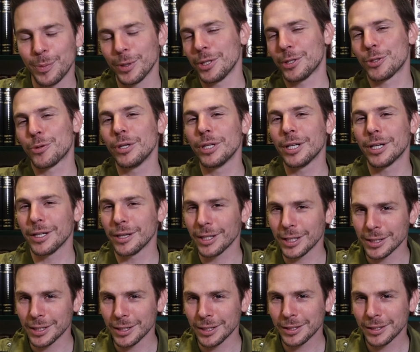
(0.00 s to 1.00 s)
But the tree didn't
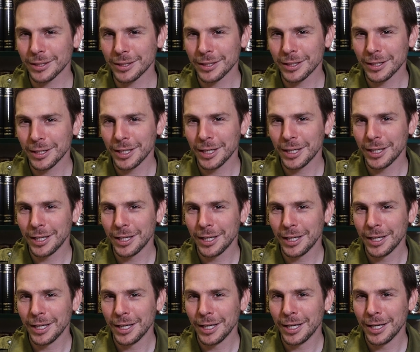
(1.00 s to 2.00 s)
listen.
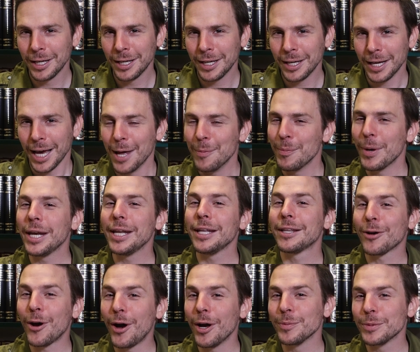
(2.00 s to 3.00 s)
And many
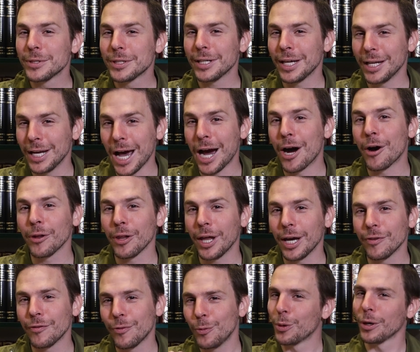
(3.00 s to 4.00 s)
times in our
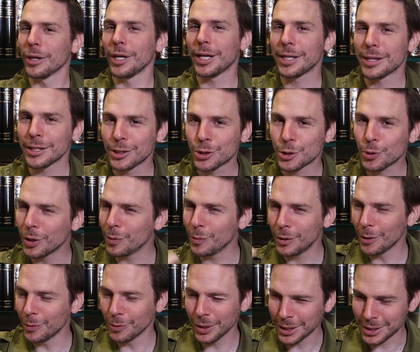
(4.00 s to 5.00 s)
life, we're like this tree.
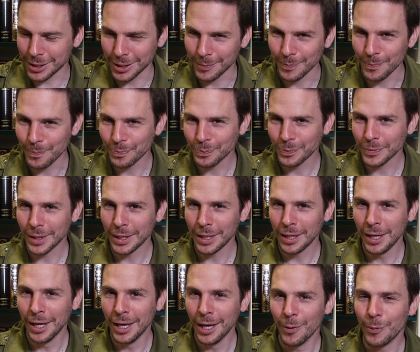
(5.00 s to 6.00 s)
We don't listen.
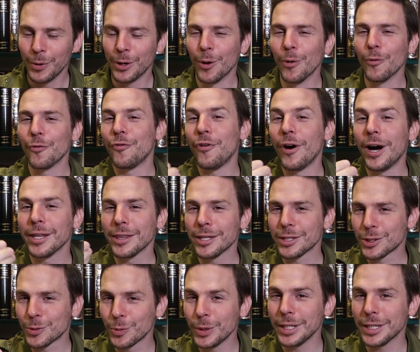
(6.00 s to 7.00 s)
We don't find the
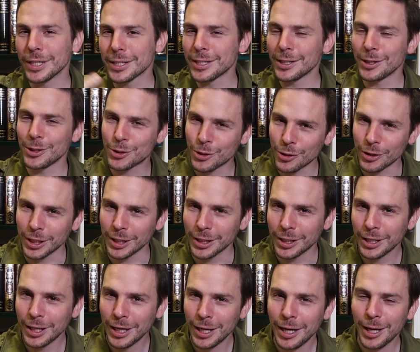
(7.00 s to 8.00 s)
sweetness in the journey.
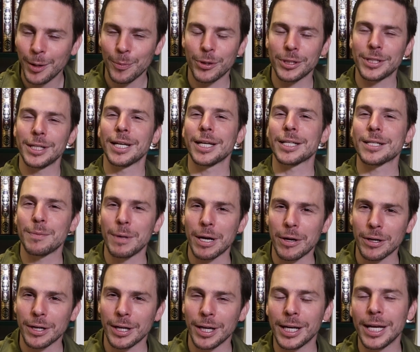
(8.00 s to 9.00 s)
A person gets
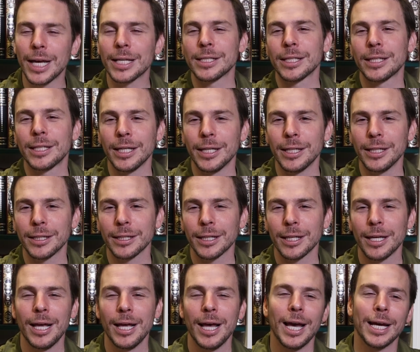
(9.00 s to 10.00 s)
married and he has a kid.
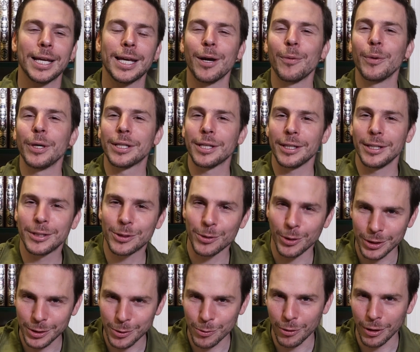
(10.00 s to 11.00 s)
I can't wait till he
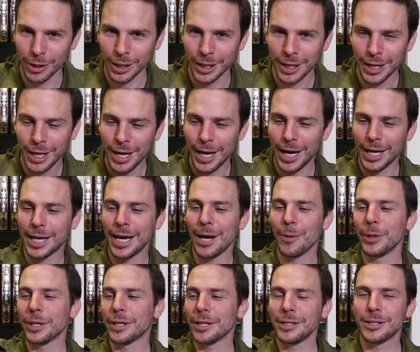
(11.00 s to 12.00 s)
starts crawling. I can't
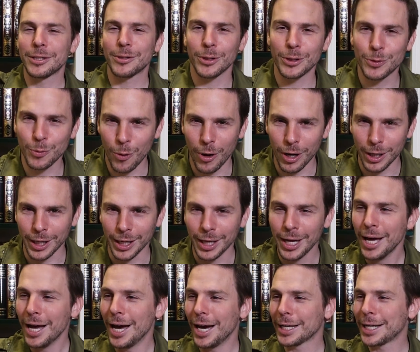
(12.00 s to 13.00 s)
wait till he starts walking.
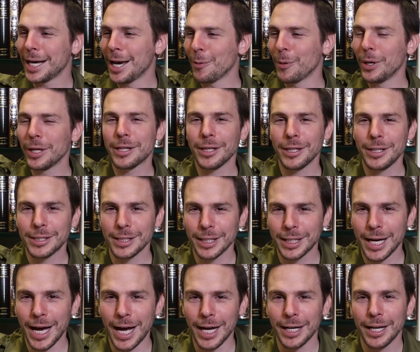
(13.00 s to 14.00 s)
I can't wait till he's in
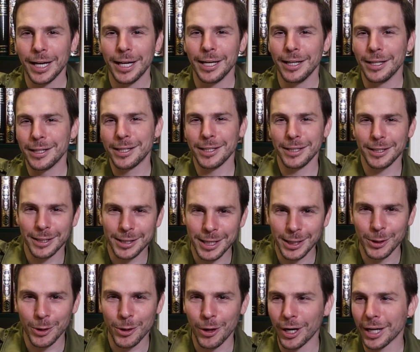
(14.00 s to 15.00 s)

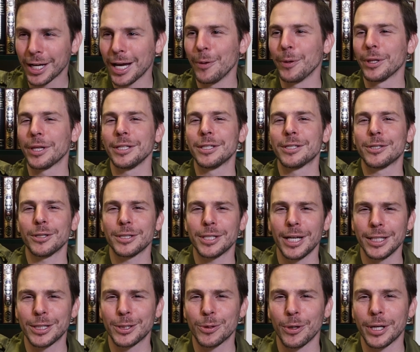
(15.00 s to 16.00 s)
kindergarten. I can't wait till he starts
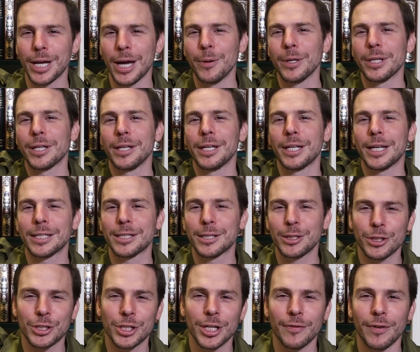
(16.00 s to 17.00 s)
high school. I can't wait till he gets to
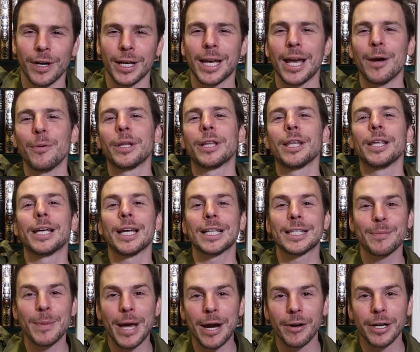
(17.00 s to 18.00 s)
yeshiva. I can't wait till he
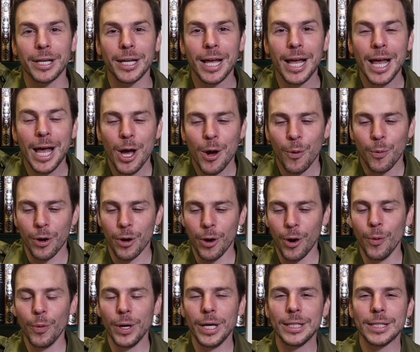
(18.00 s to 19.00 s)
gets married. We're
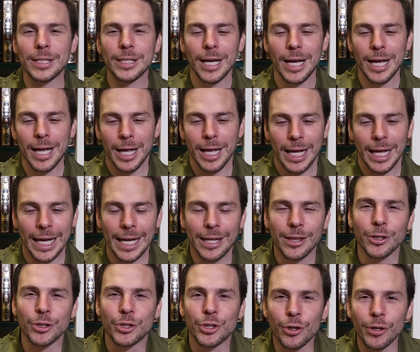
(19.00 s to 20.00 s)
always in
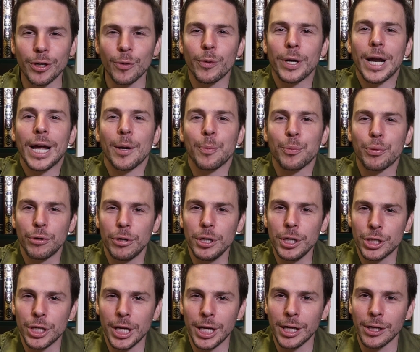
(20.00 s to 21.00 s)
the journey. We're not
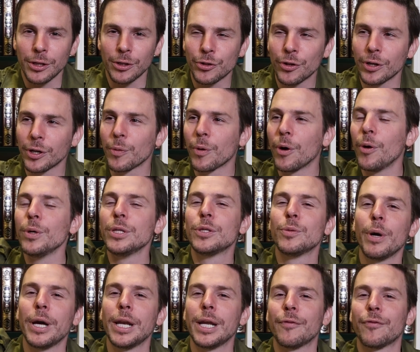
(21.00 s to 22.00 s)
appreciating the journey. We're always
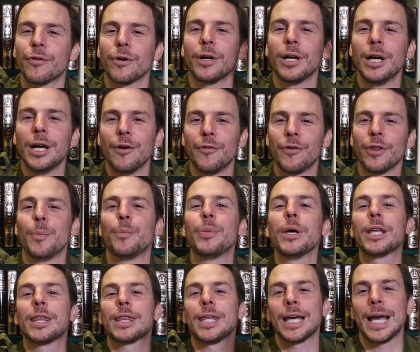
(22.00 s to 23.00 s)
waiting for the
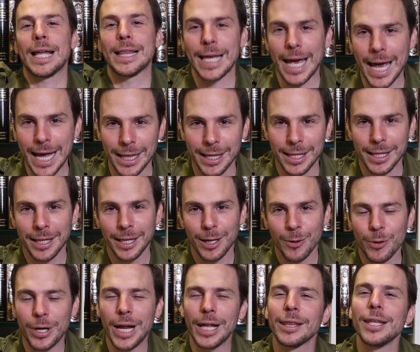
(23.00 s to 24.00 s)
big thing at the end.
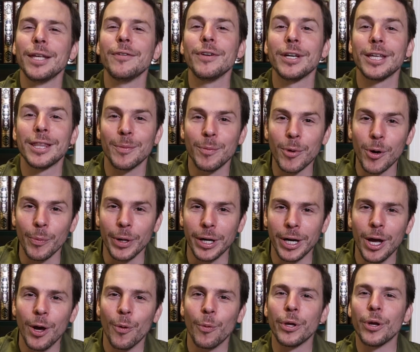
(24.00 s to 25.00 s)
We're not living in the moment.
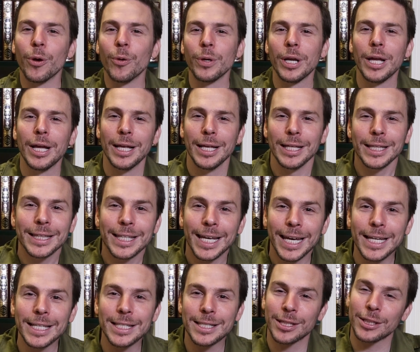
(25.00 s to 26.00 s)
We don't
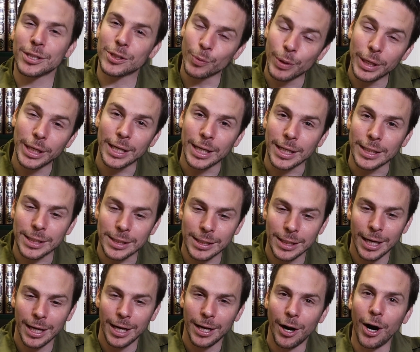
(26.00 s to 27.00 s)
taste the sweetness
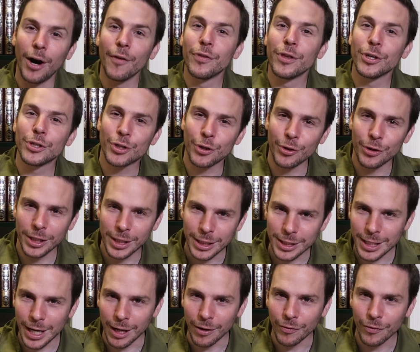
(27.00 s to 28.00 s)
of the journey
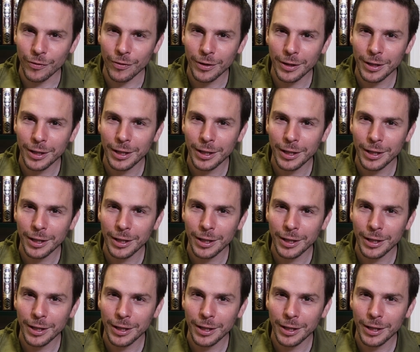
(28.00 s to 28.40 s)
itself.